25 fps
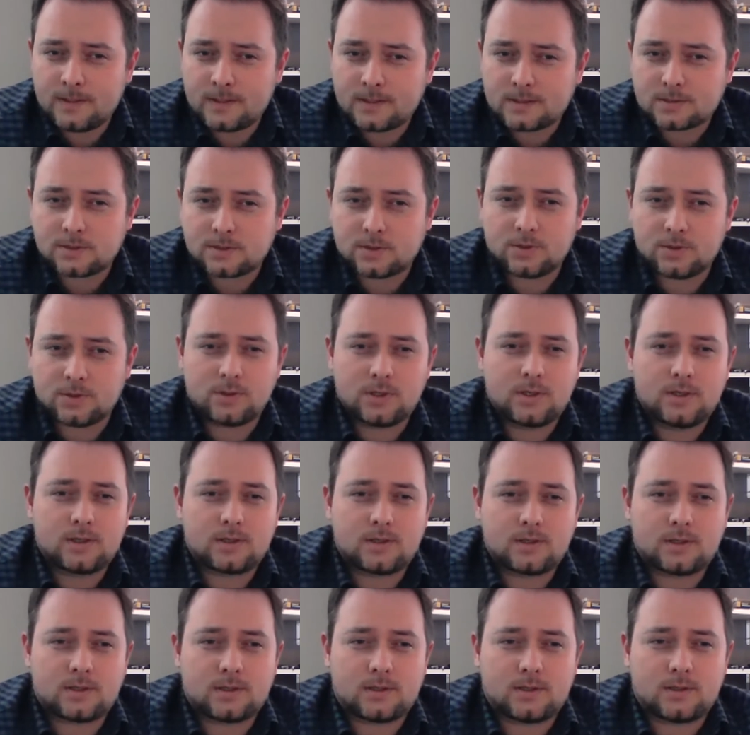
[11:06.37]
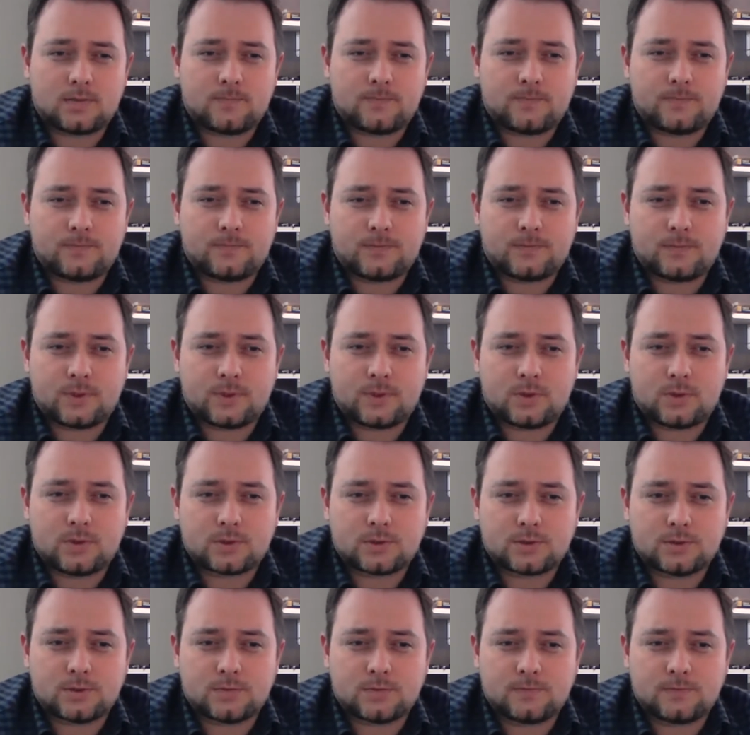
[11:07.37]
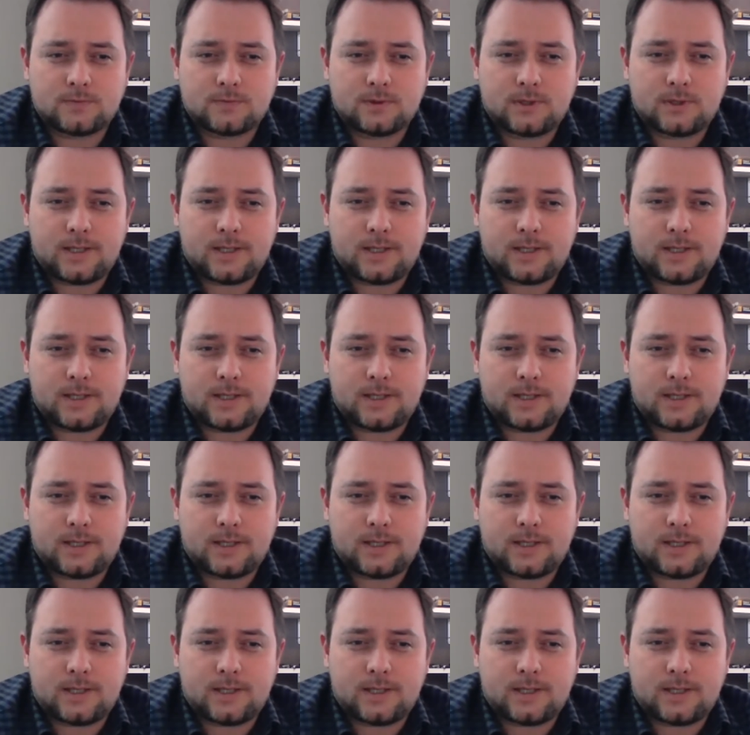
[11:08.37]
So because of